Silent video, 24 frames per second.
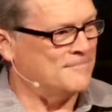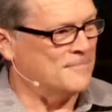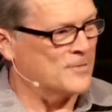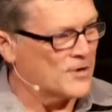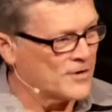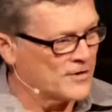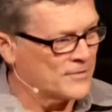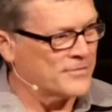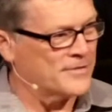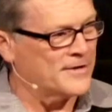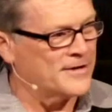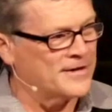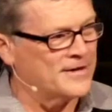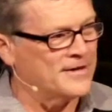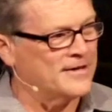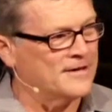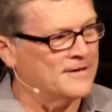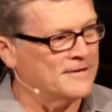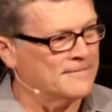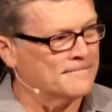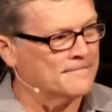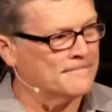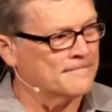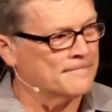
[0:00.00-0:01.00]
Martha
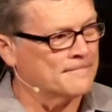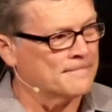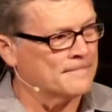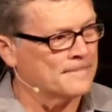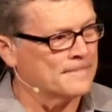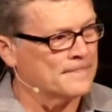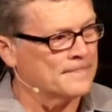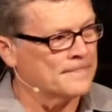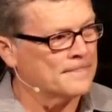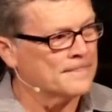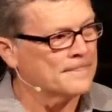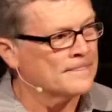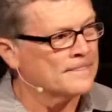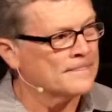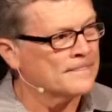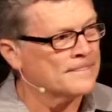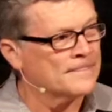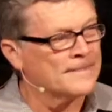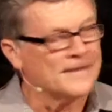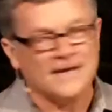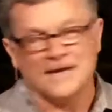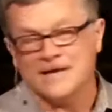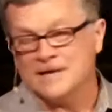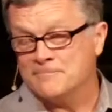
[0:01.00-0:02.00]

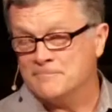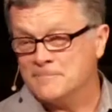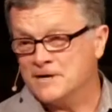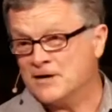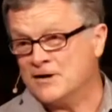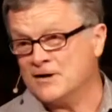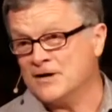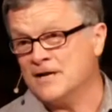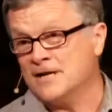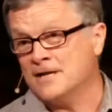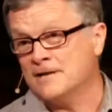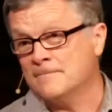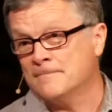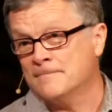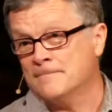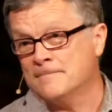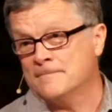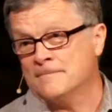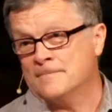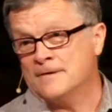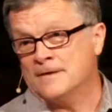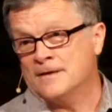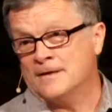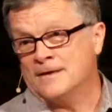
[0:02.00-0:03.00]
and Mary.
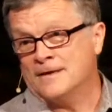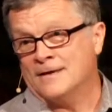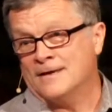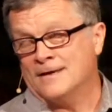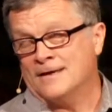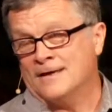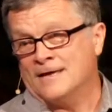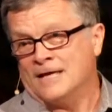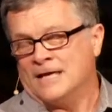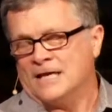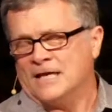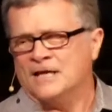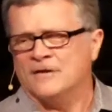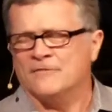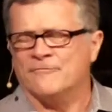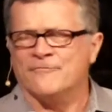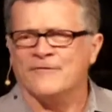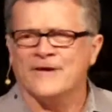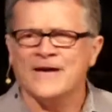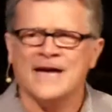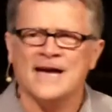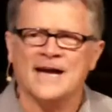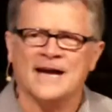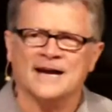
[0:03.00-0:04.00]
In
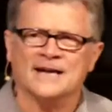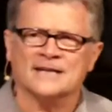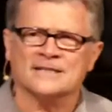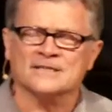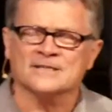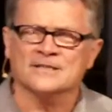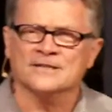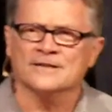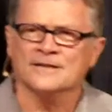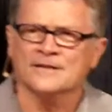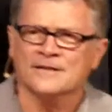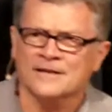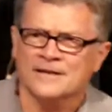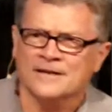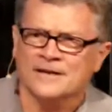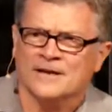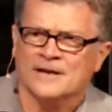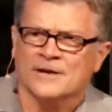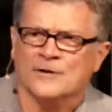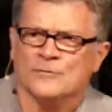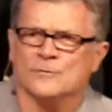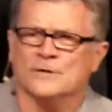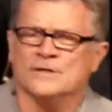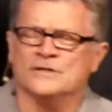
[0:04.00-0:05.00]
fact,
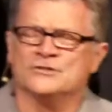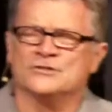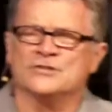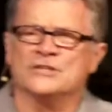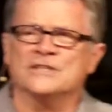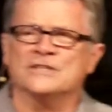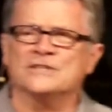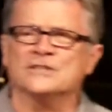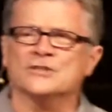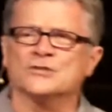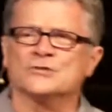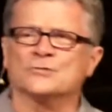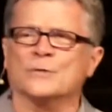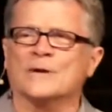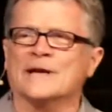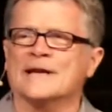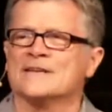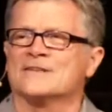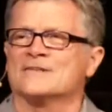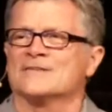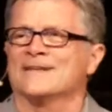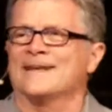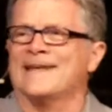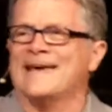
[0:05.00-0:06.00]
when Jesus
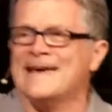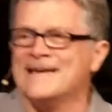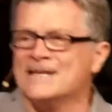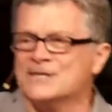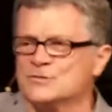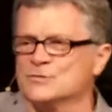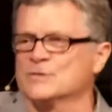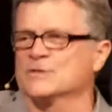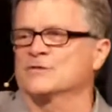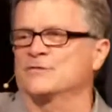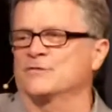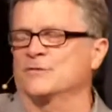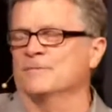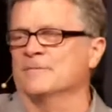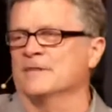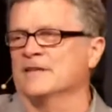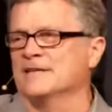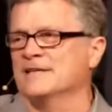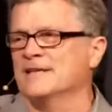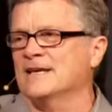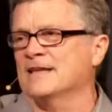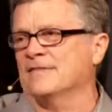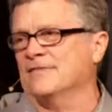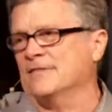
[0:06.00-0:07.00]
raised Lazarus from
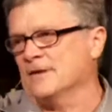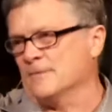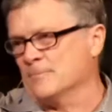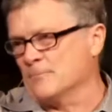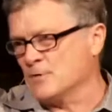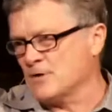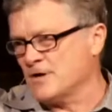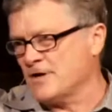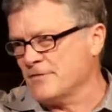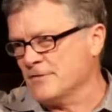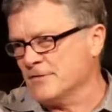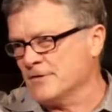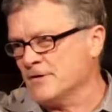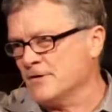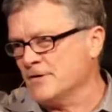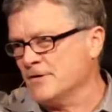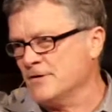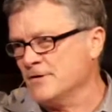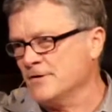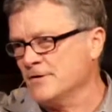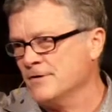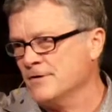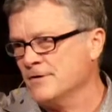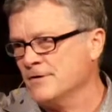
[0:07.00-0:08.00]
the dead, their
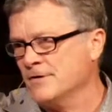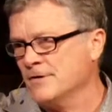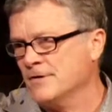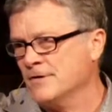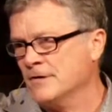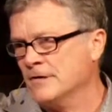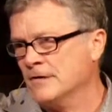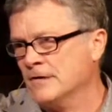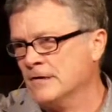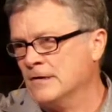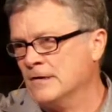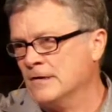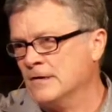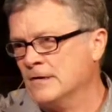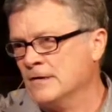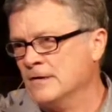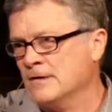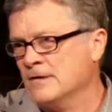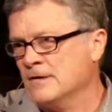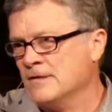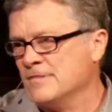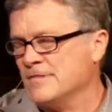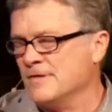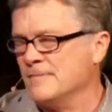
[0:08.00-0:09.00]
brother,
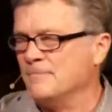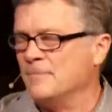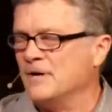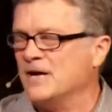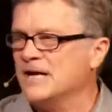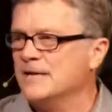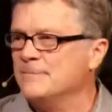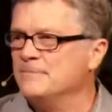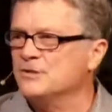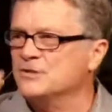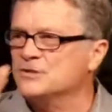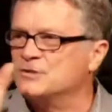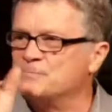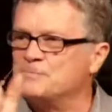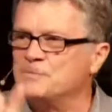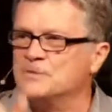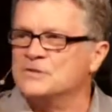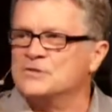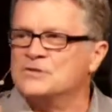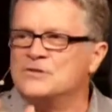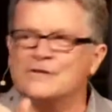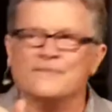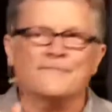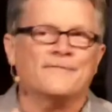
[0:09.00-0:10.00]
the Bible
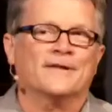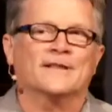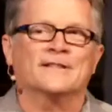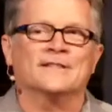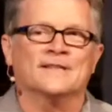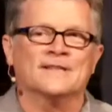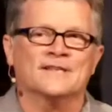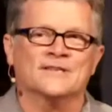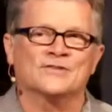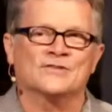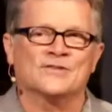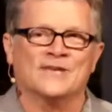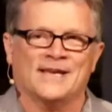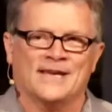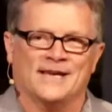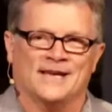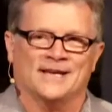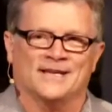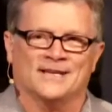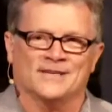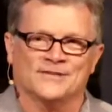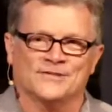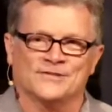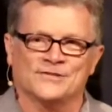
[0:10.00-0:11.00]
specifically
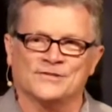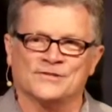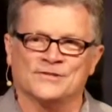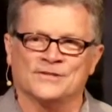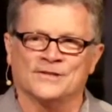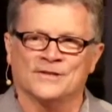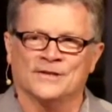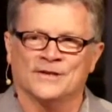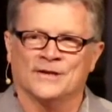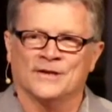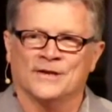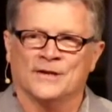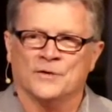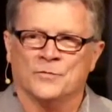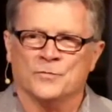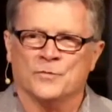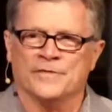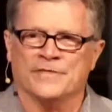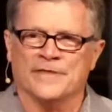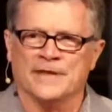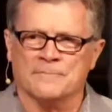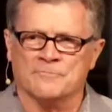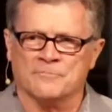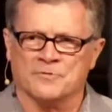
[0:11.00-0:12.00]
says,
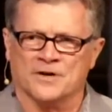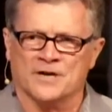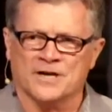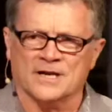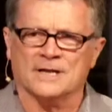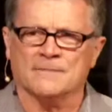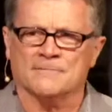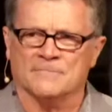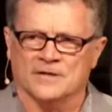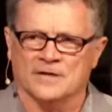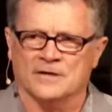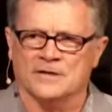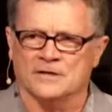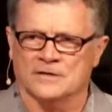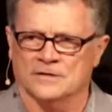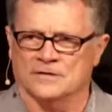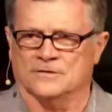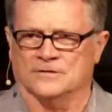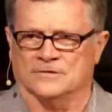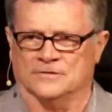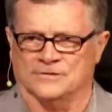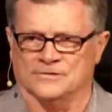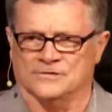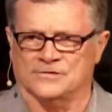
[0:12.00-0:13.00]
when they brought him the
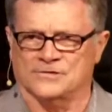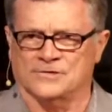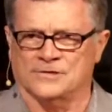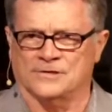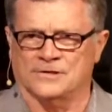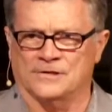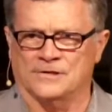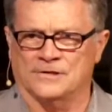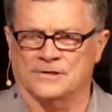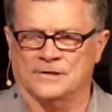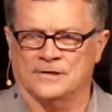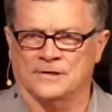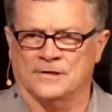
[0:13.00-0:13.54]
news,